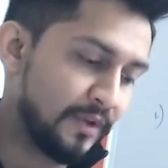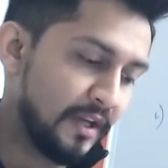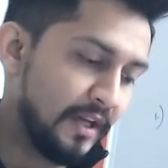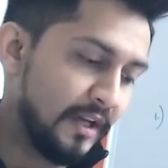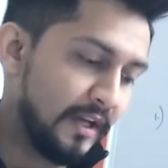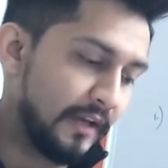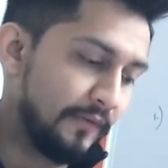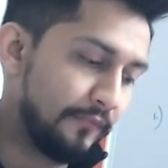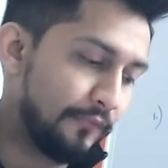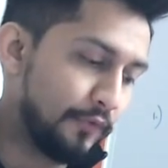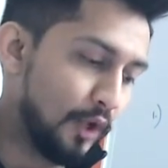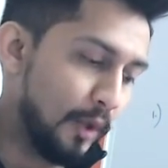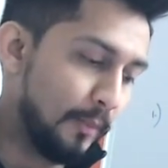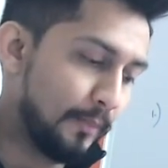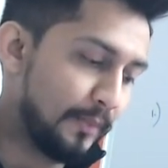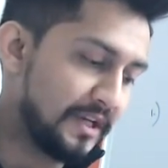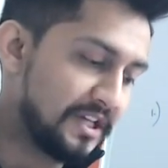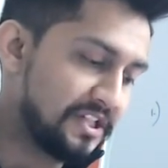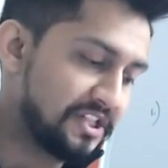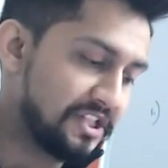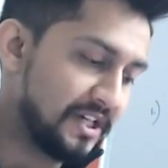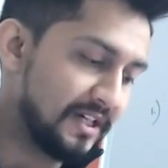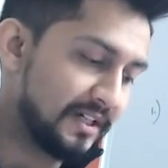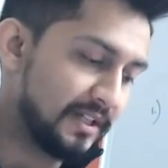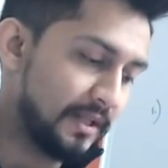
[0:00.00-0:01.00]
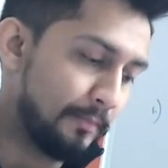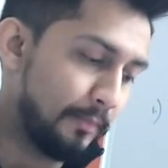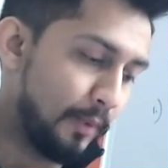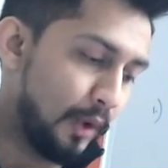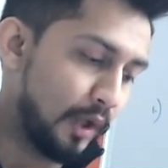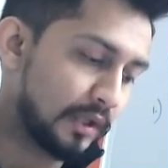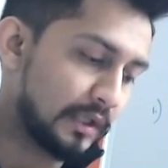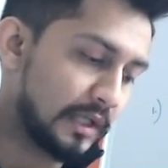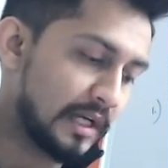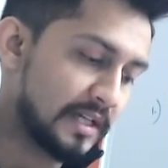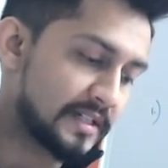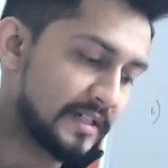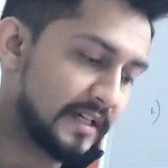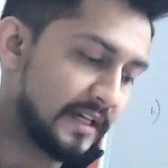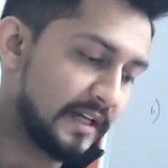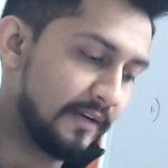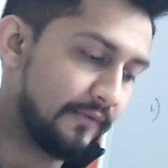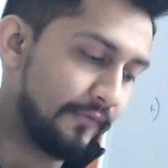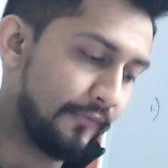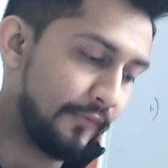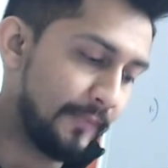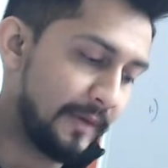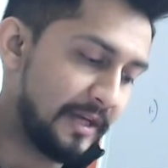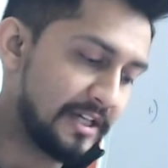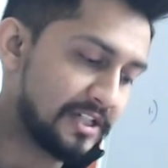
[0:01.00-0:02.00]
If you appreciate the podcasting
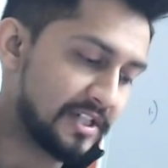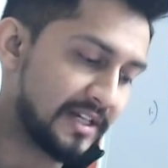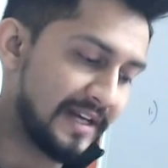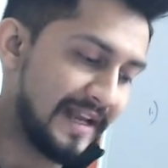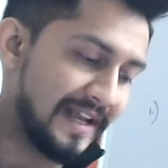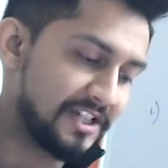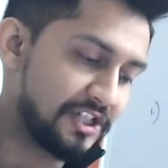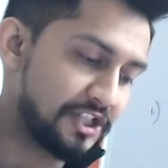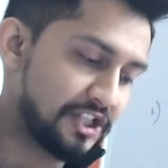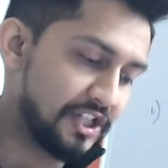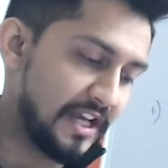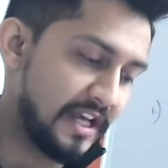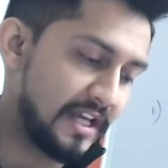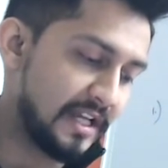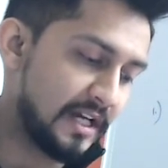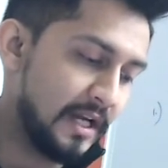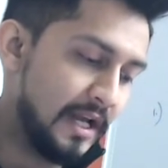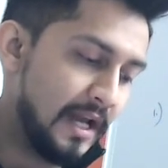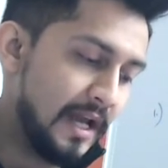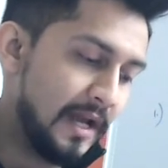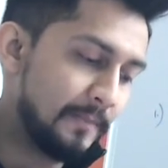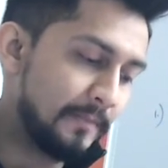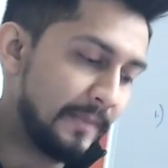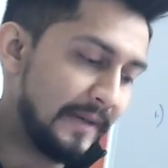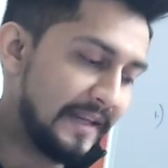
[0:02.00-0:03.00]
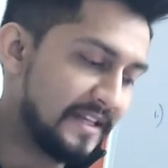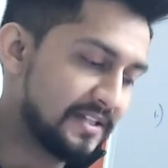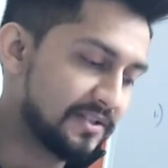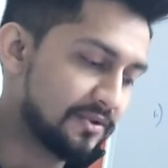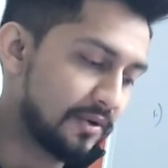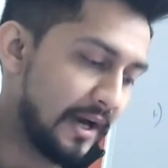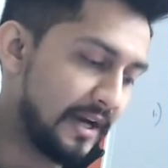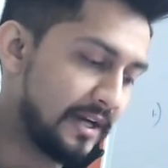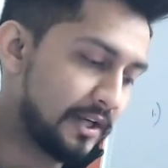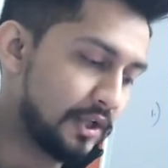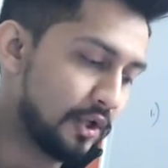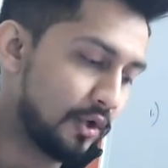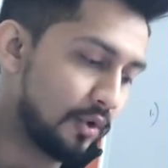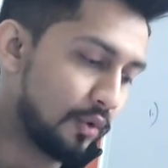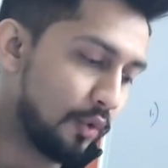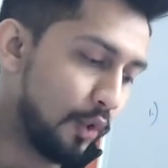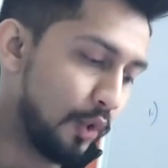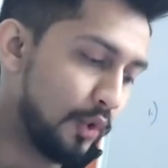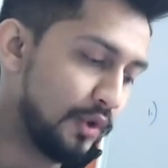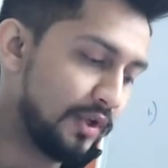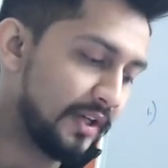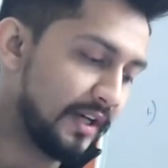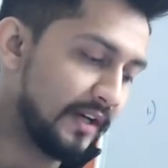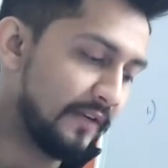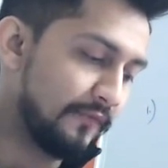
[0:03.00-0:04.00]
information I share, please write your
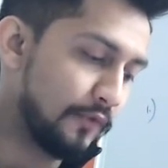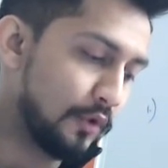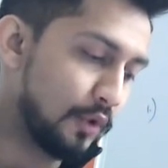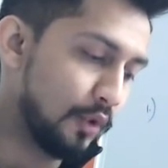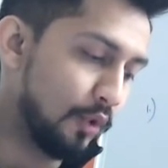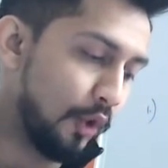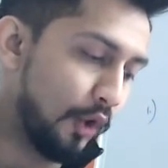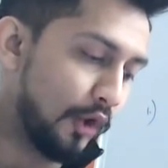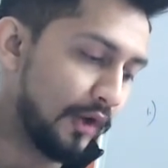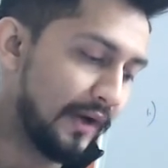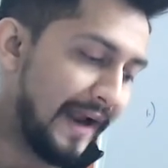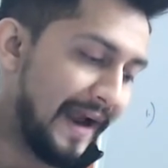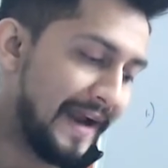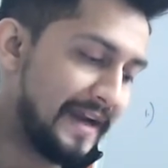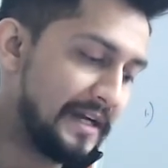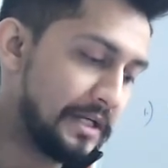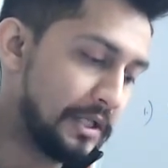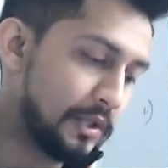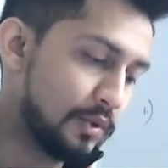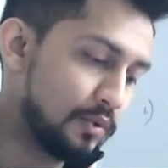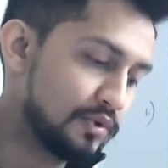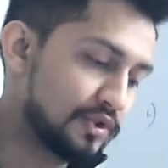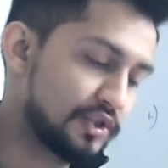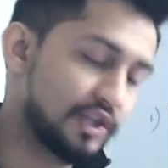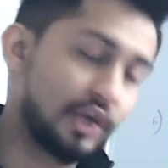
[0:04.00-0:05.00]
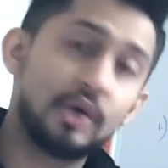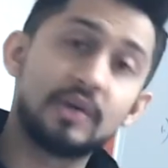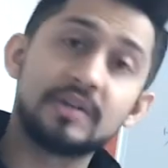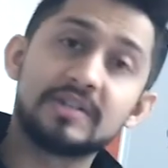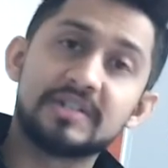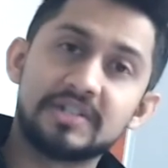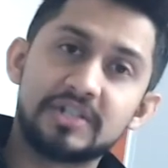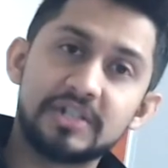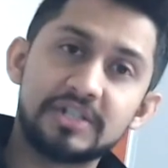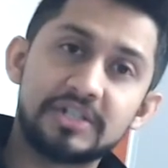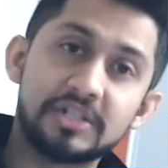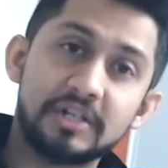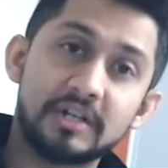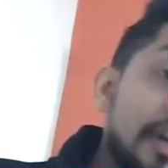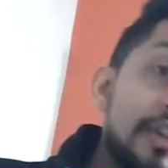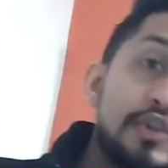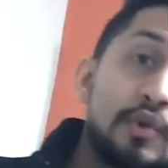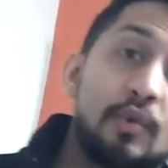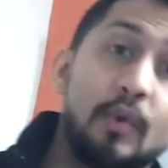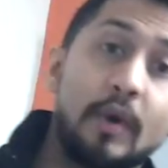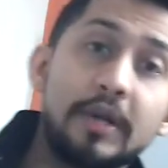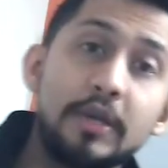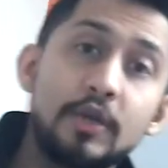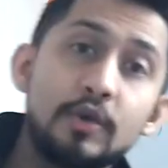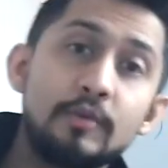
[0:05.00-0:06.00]
own review on iTunes or Stitcher. So
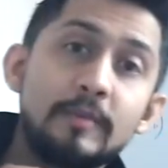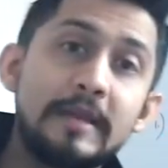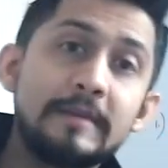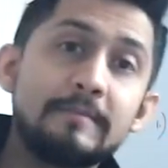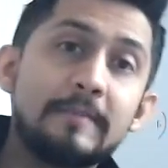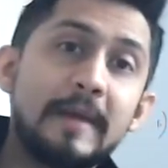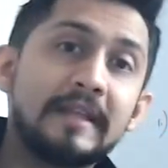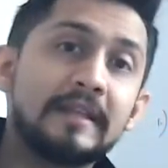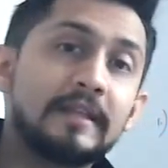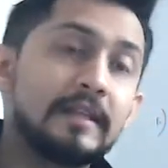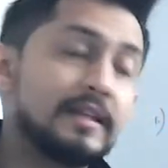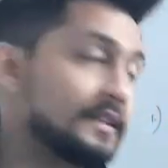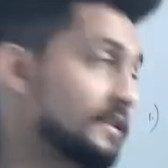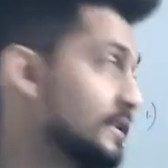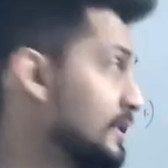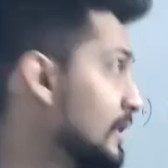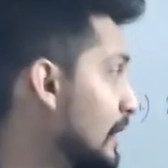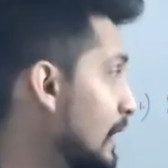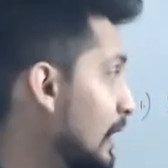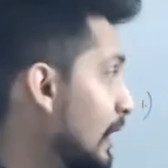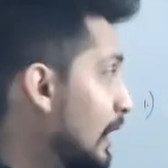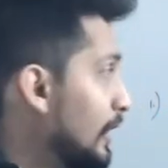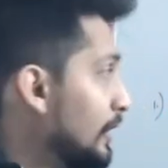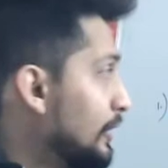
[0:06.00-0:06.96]
what do you mean by this?